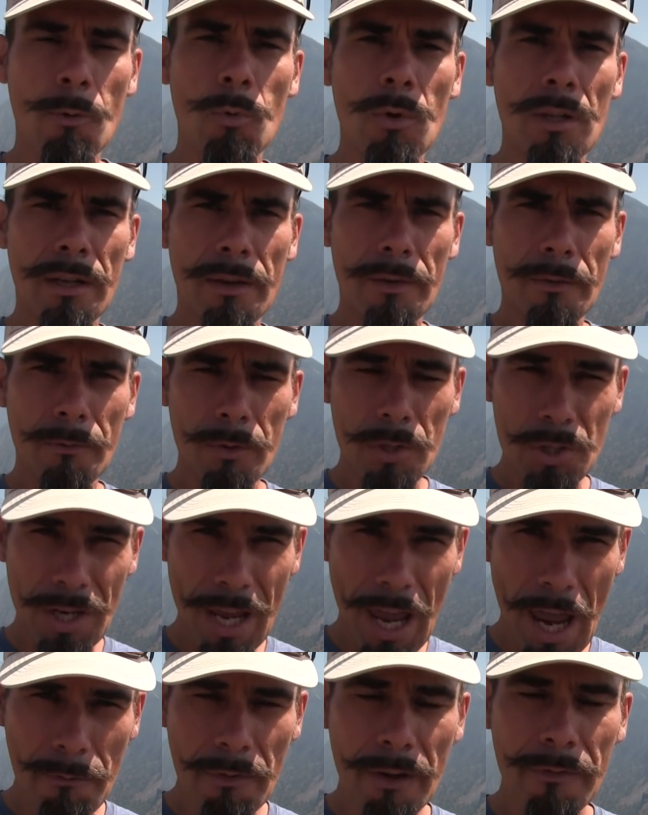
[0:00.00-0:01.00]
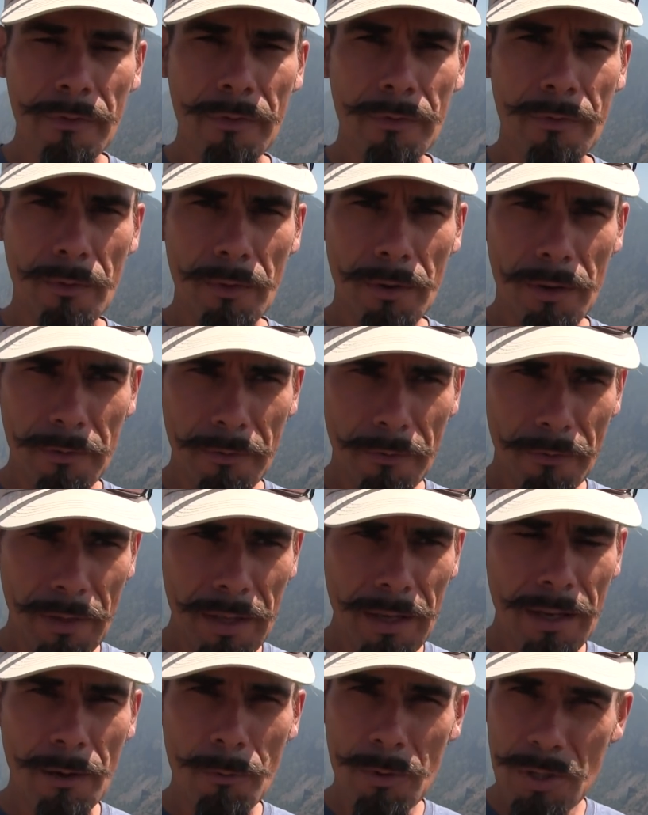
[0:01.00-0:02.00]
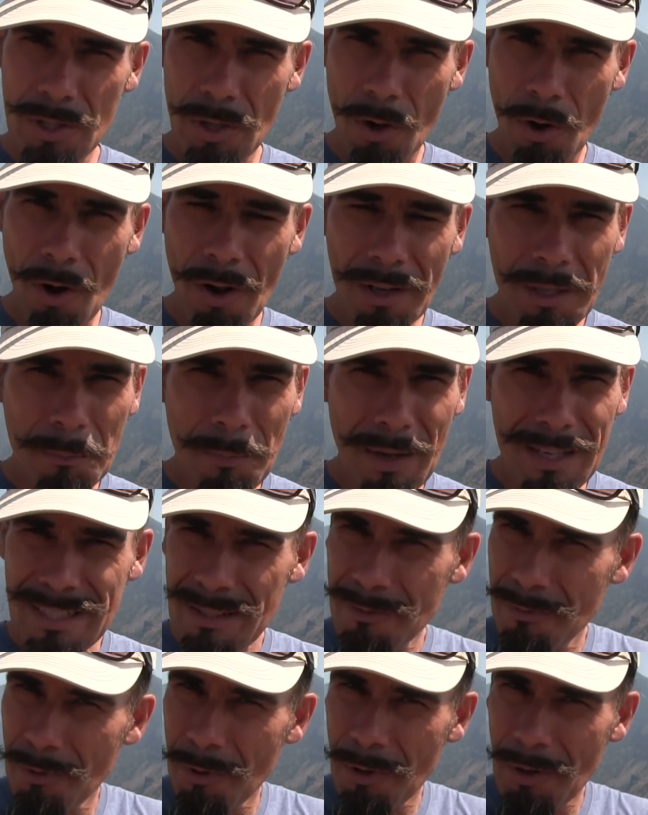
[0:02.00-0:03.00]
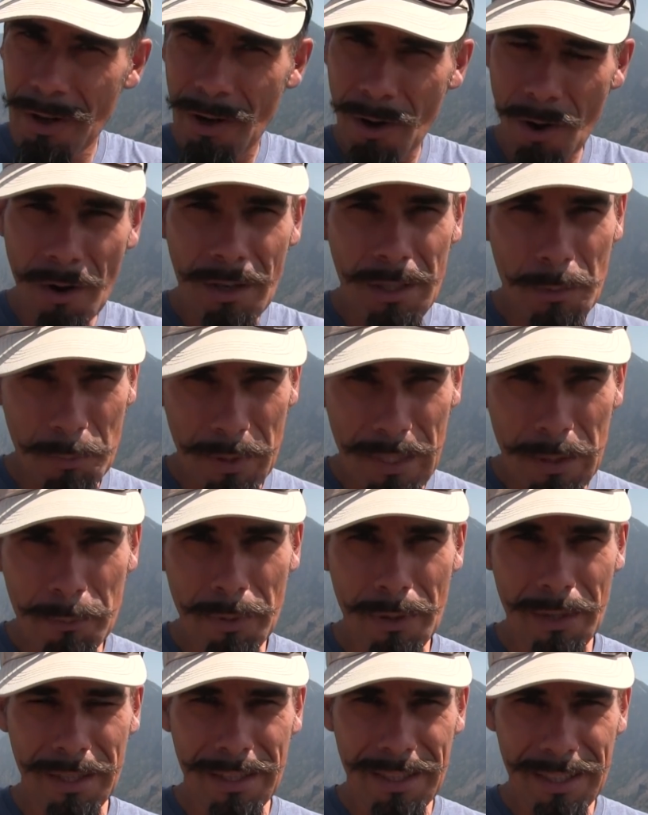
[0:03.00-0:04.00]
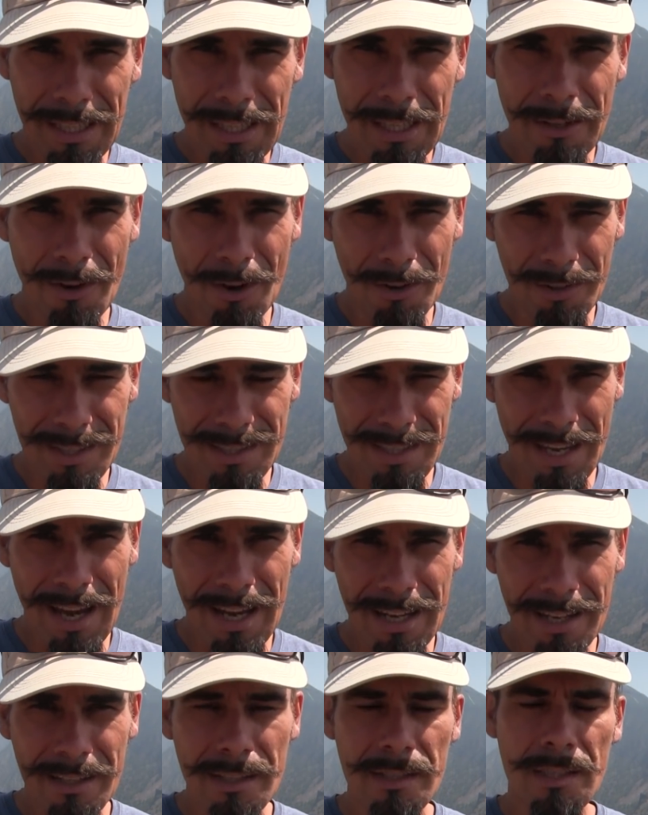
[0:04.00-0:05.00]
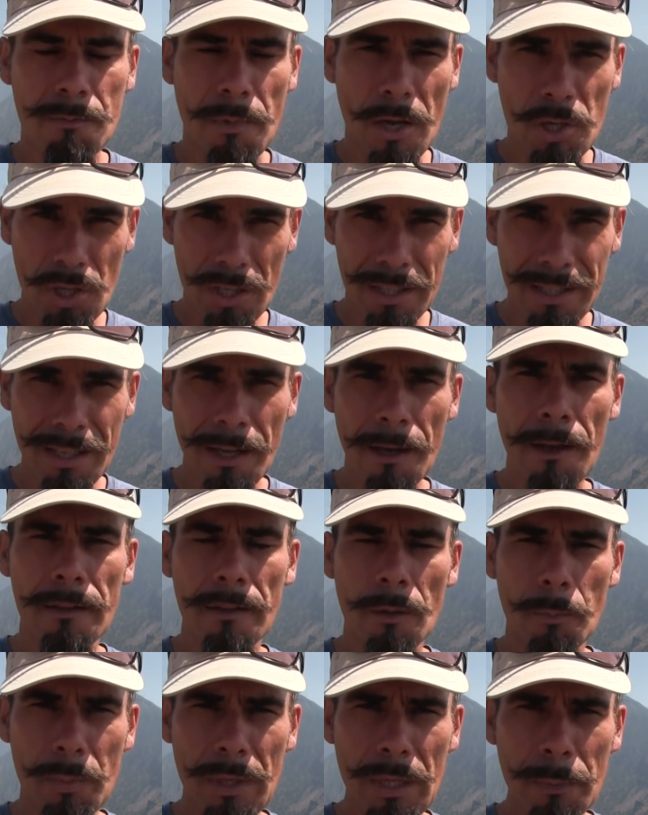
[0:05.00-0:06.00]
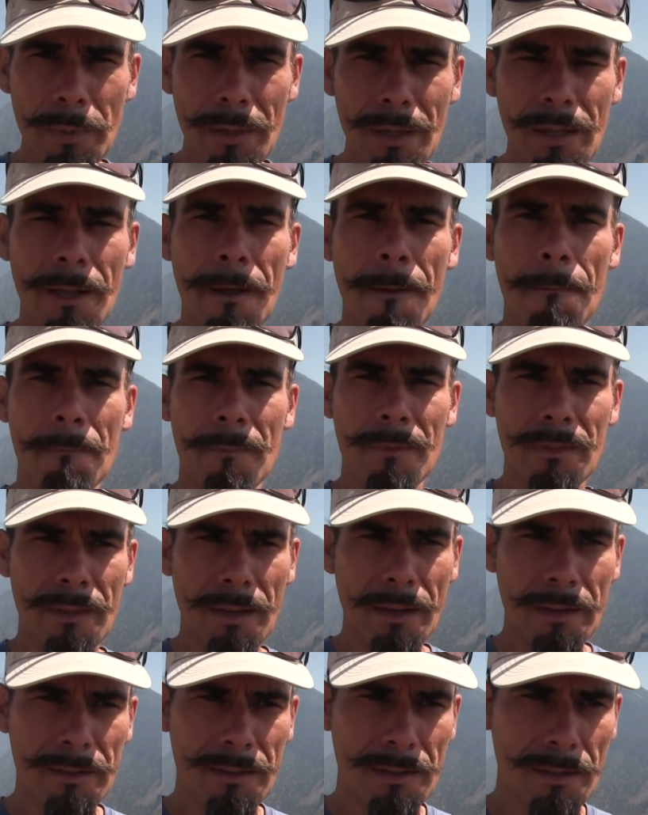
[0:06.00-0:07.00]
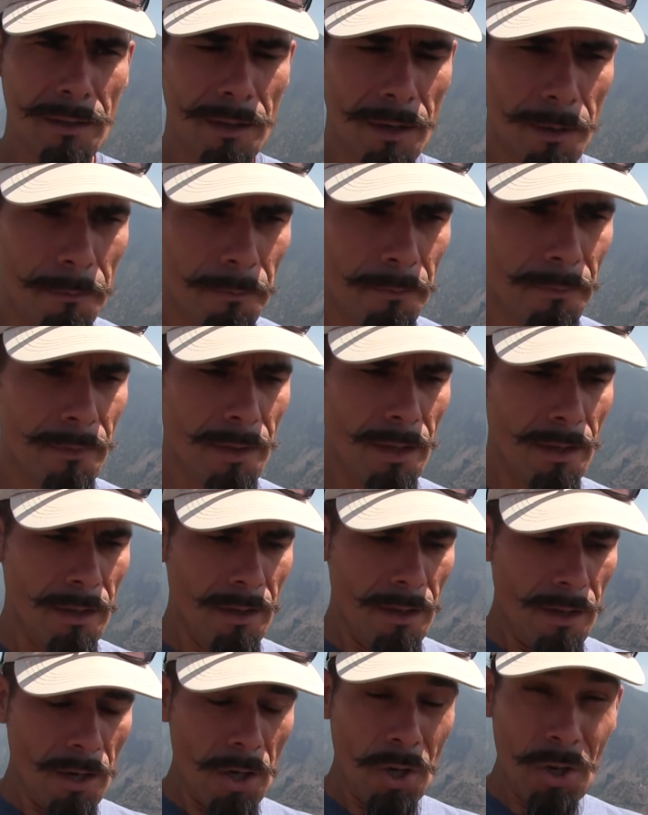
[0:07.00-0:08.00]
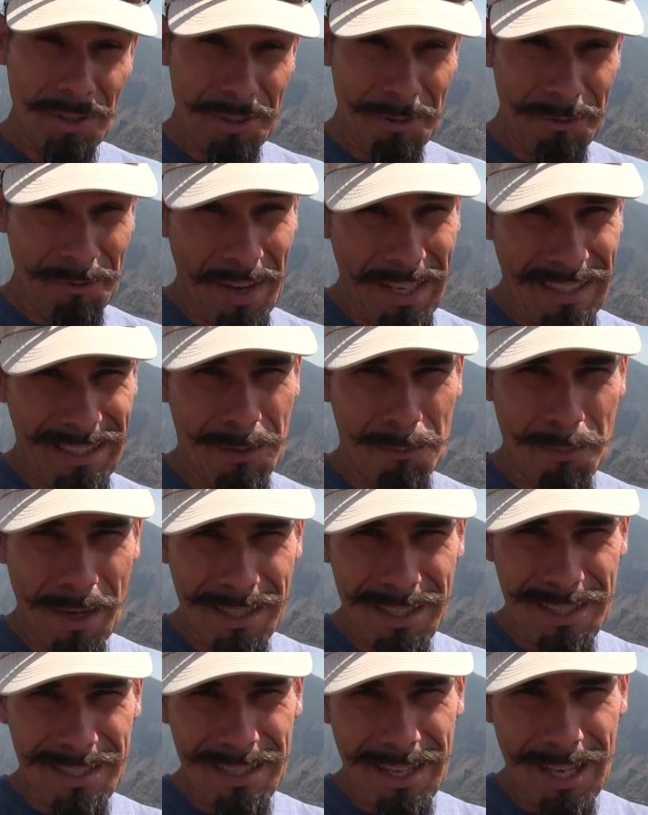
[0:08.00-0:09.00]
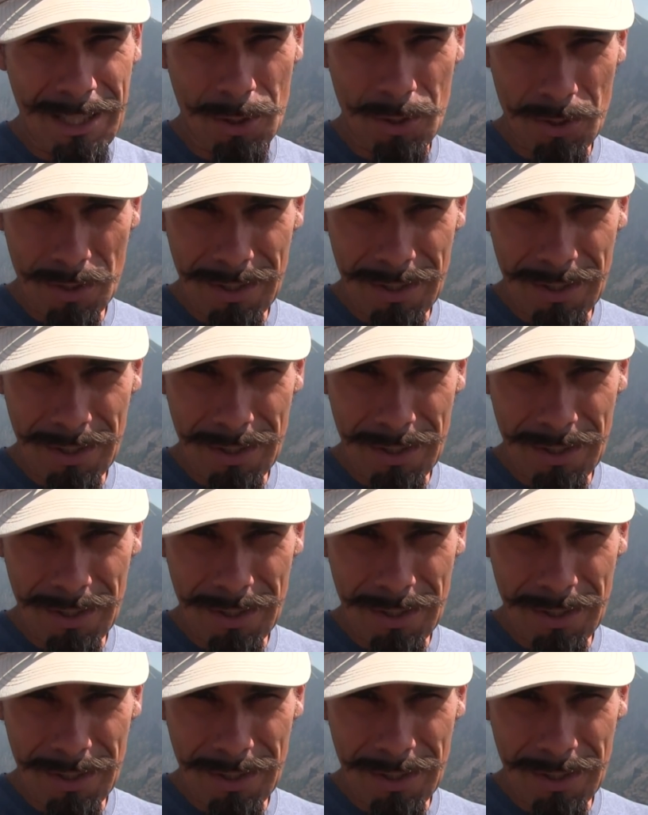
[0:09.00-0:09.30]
I will wish everything, I wish all the best for all the people here on this island, especially the people that um, got affected by this cat